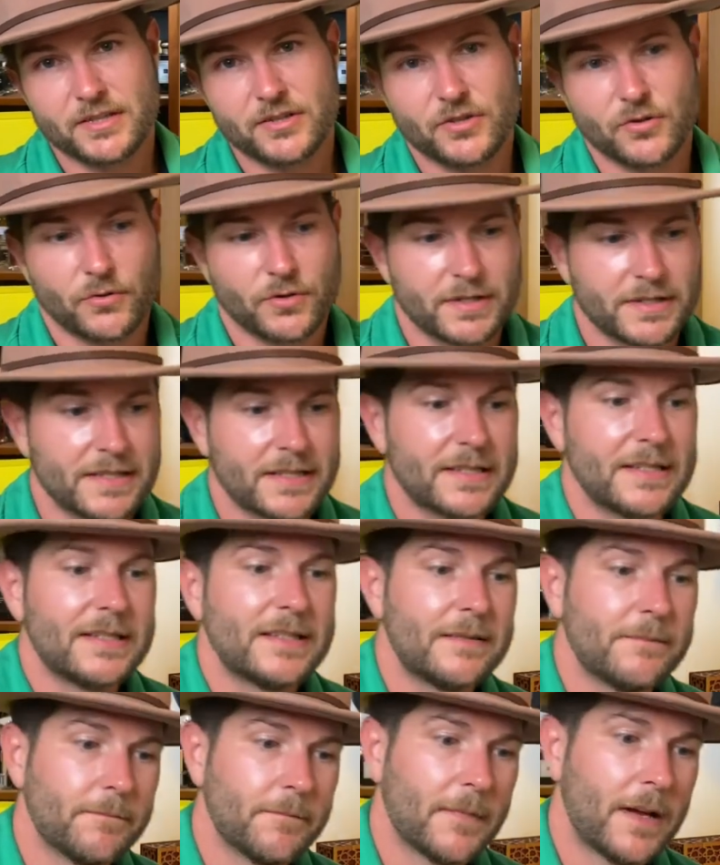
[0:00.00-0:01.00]
is yours.
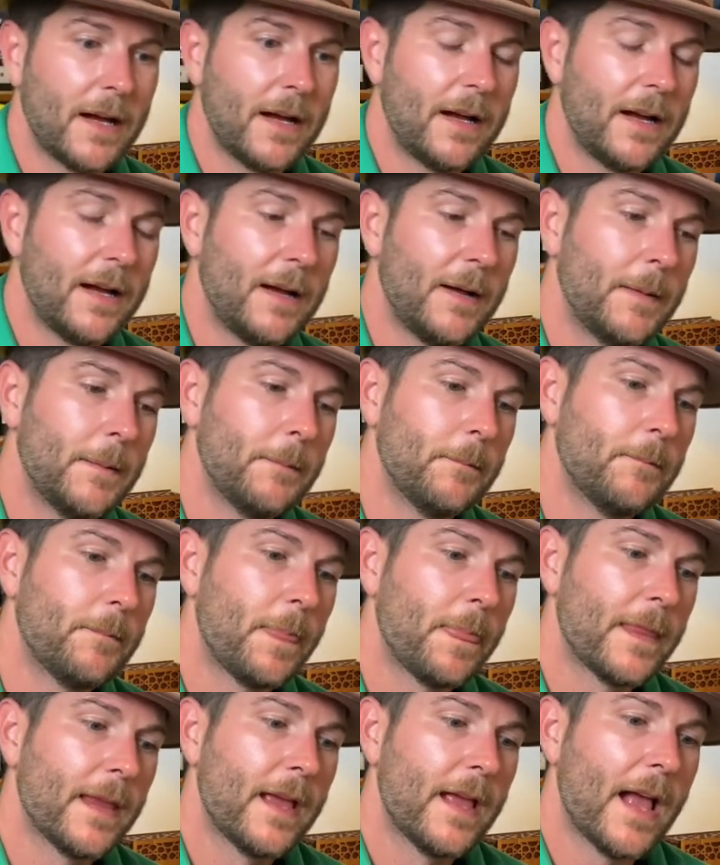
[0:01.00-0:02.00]
Um,
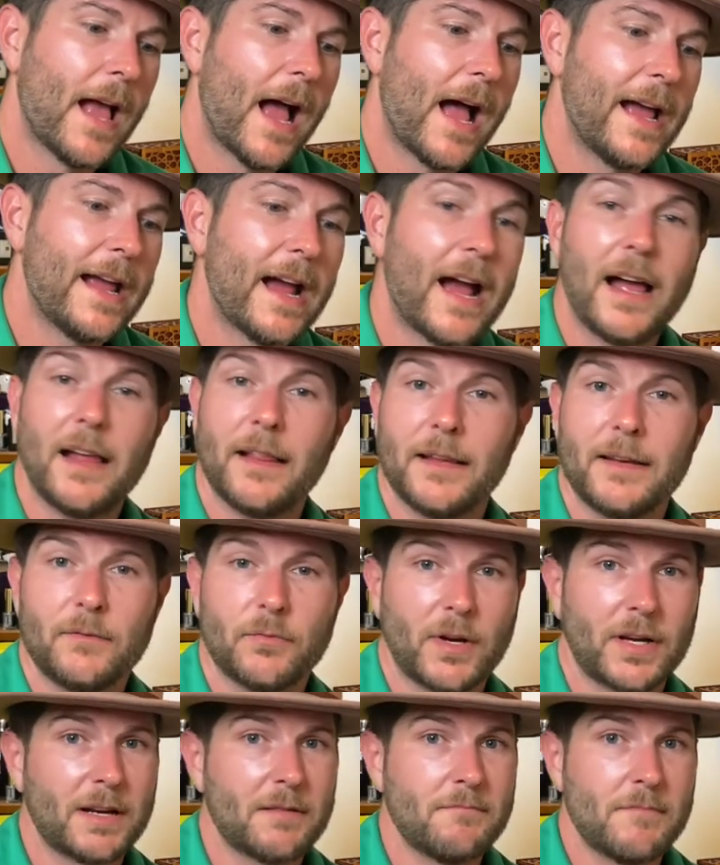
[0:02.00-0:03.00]
I highly
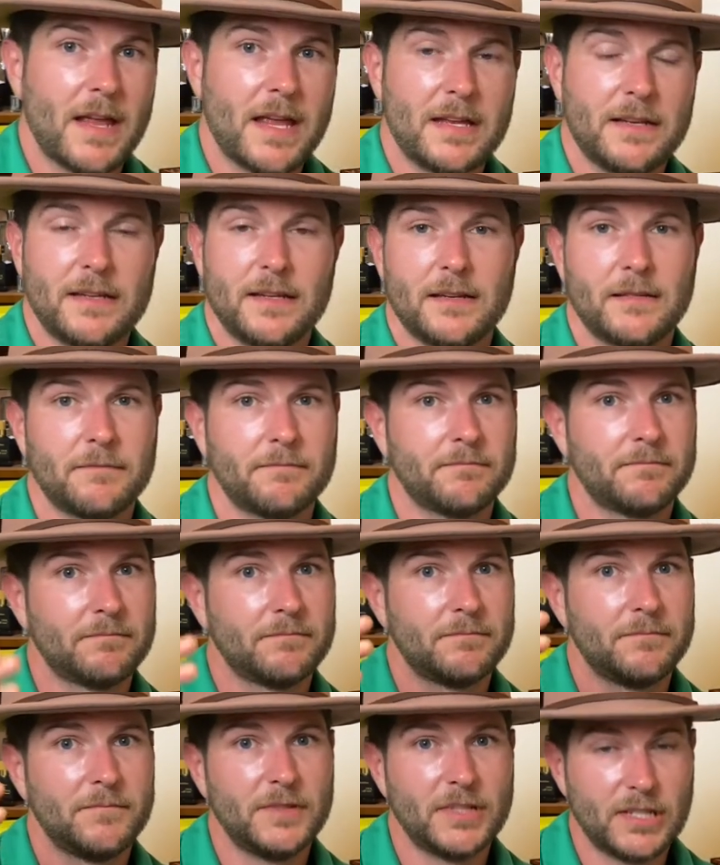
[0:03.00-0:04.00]
recommend
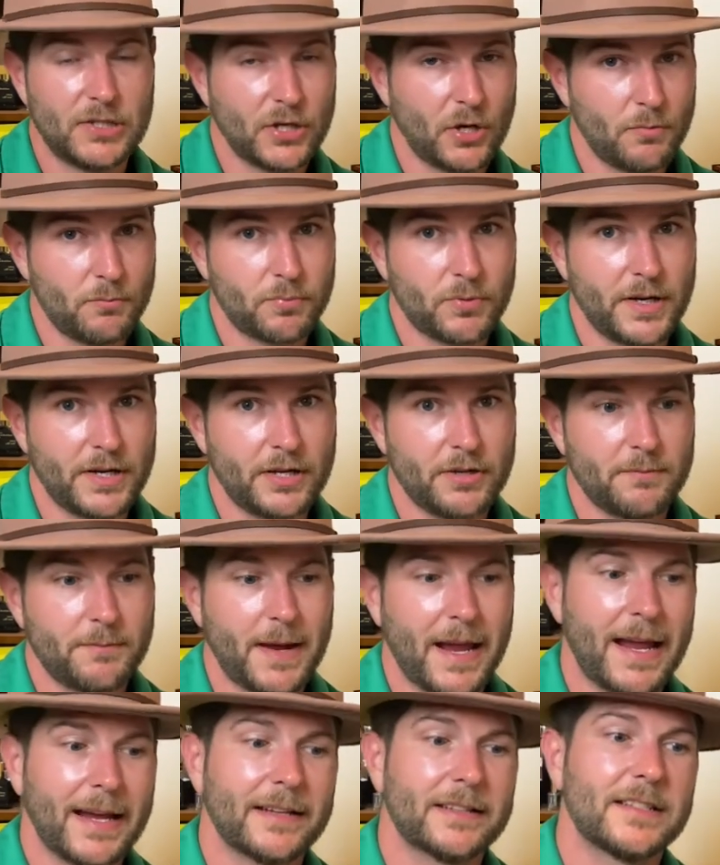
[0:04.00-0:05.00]
don't break your
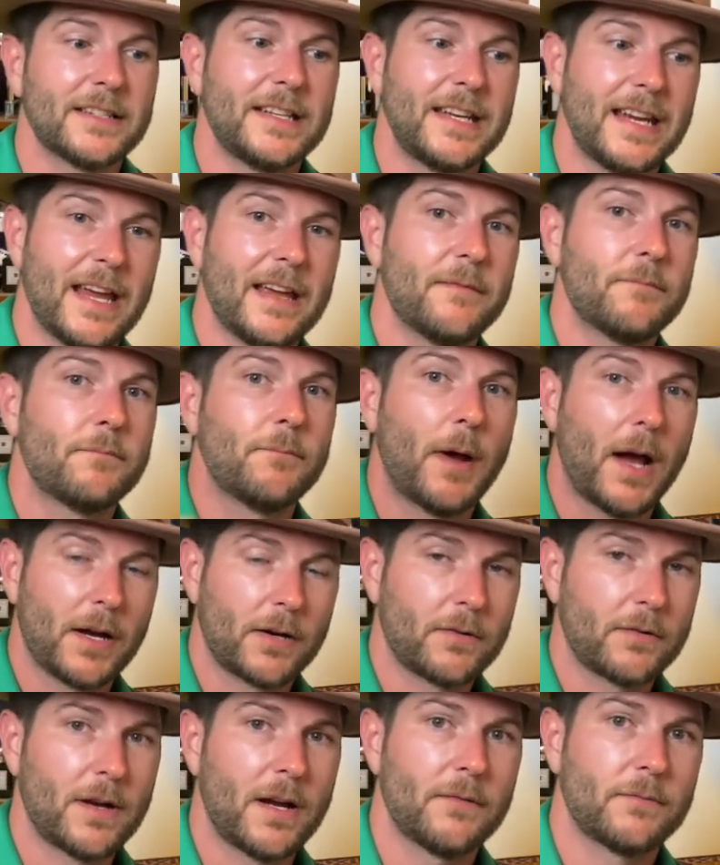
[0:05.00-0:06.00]
back to get
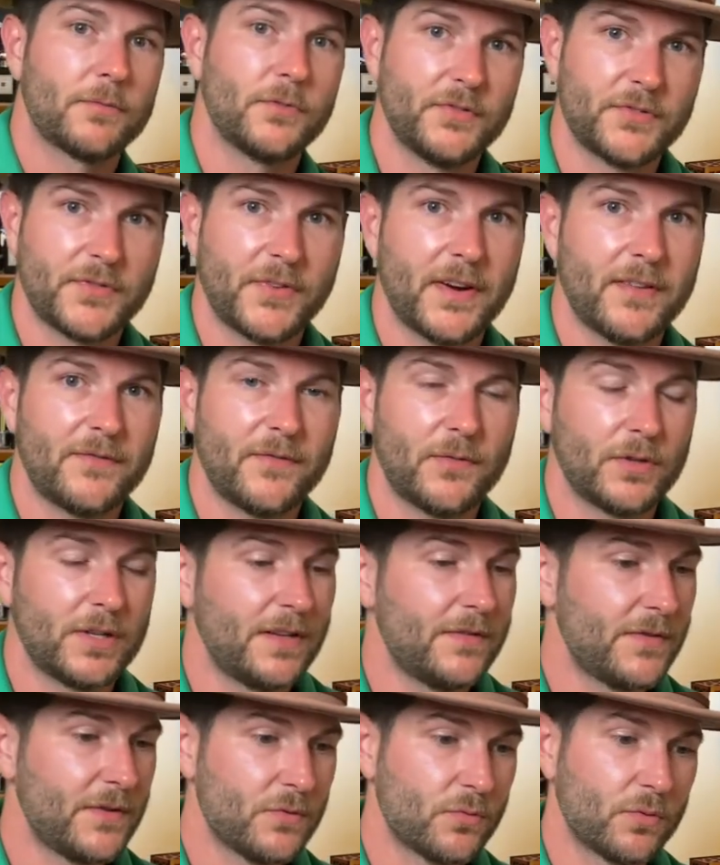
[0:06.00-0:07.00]
Baccarat Rouge 540
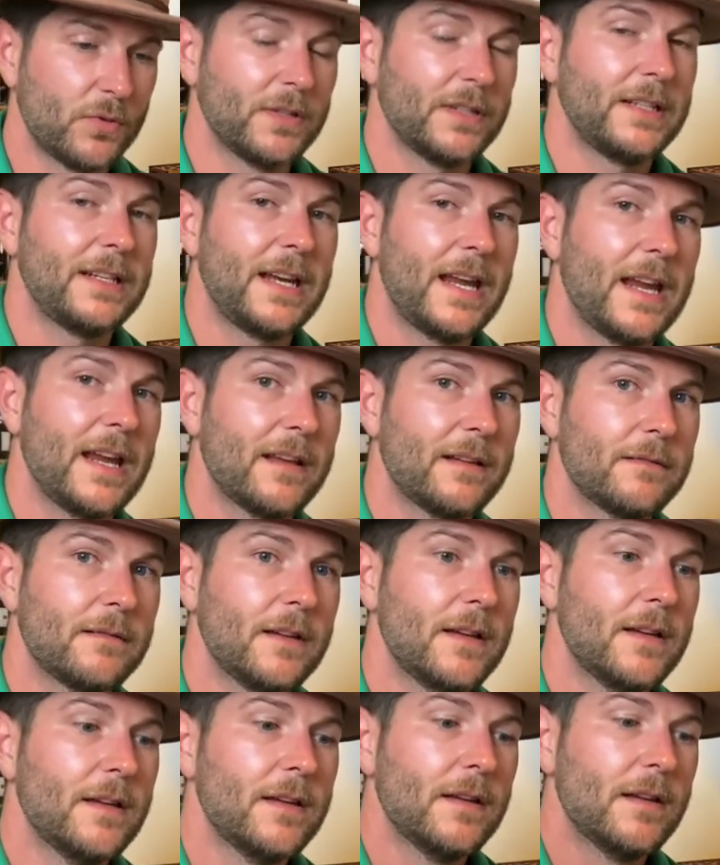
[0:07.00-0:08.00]
if you really can't
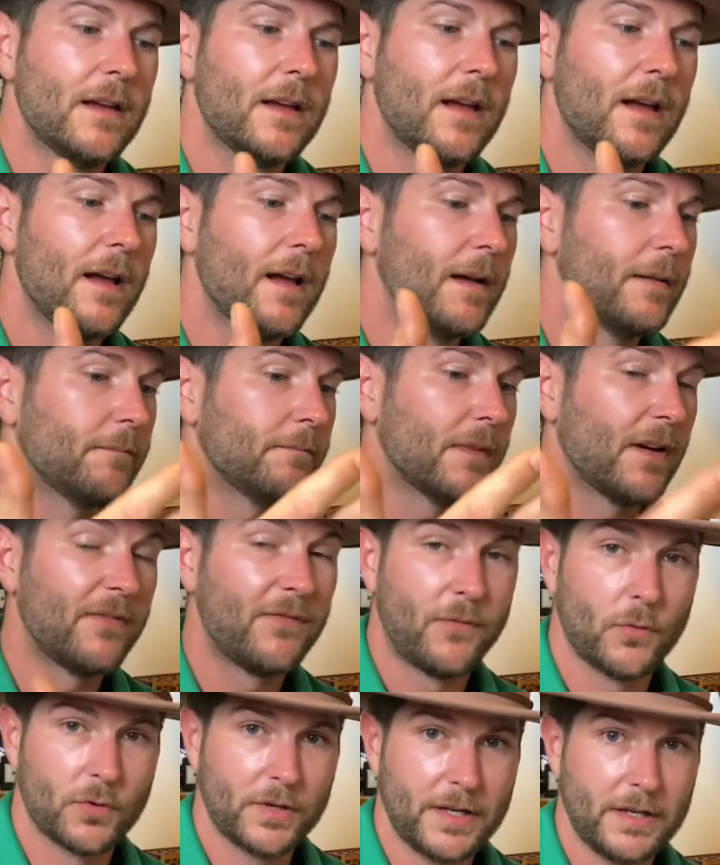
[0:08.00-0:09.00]
um,
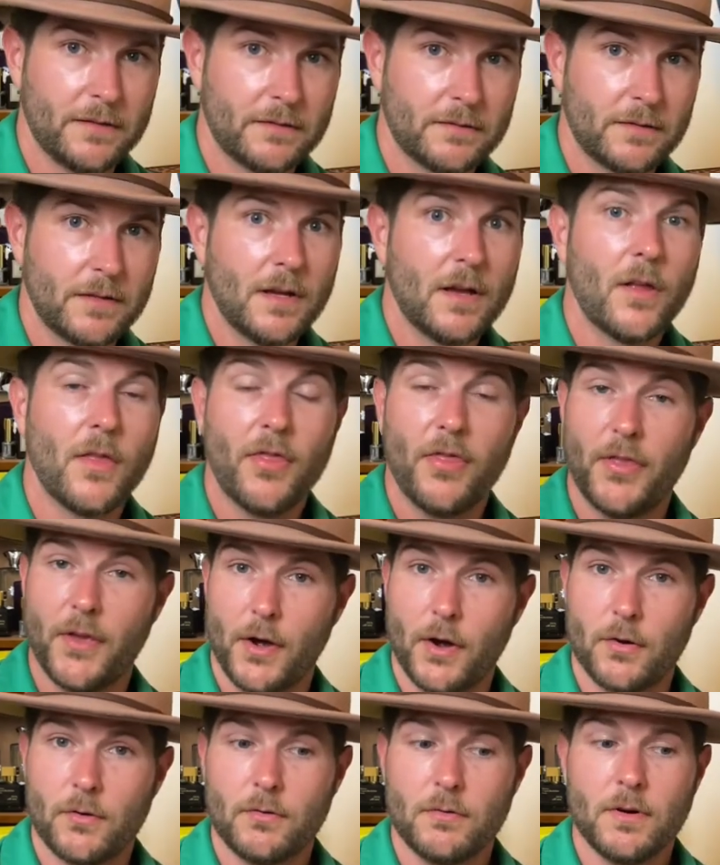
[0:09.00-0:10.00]
afford it.
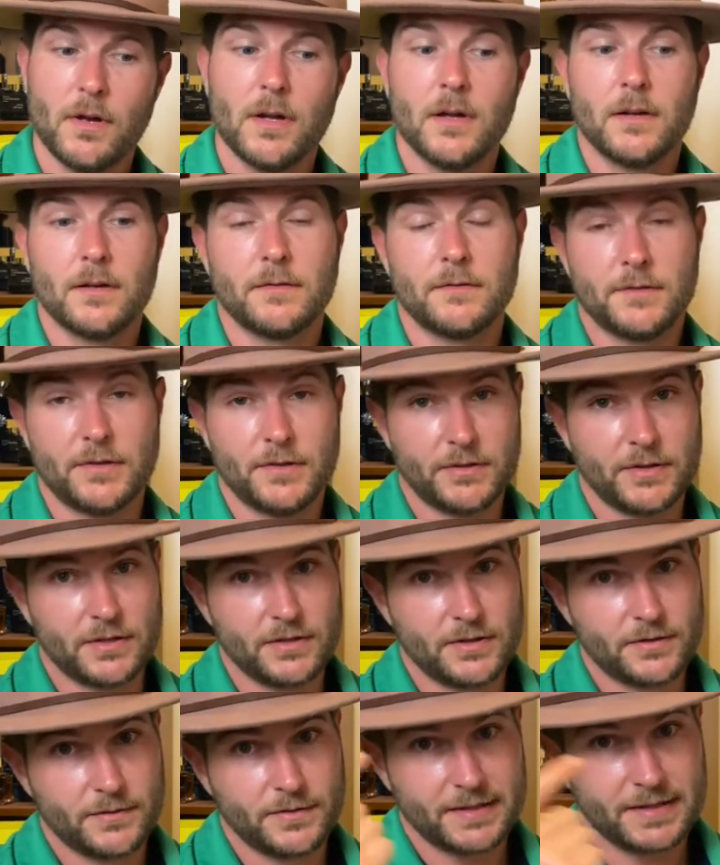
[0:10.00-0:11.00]
Though you can
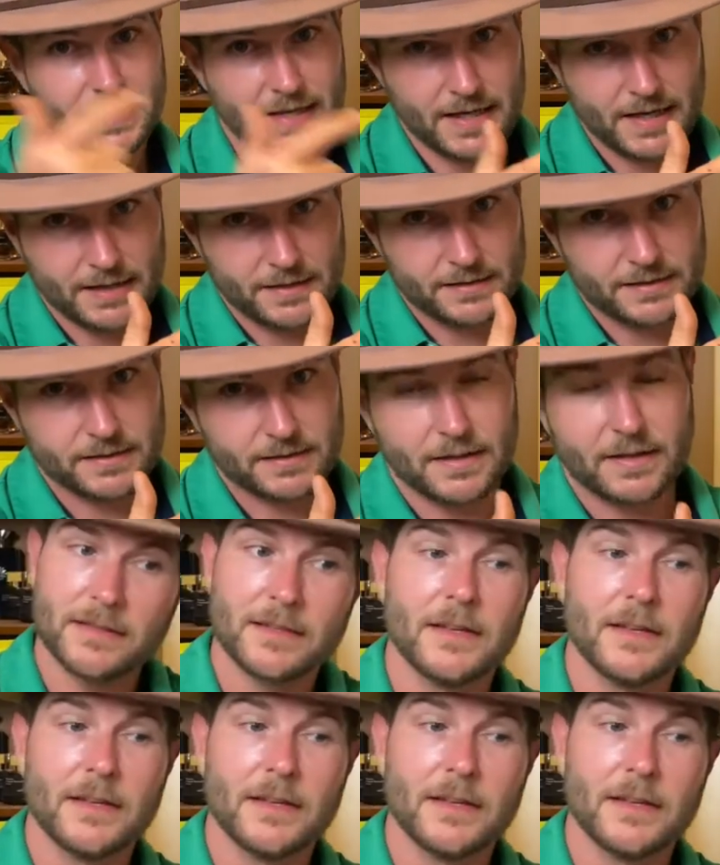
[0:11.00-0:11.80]
use this,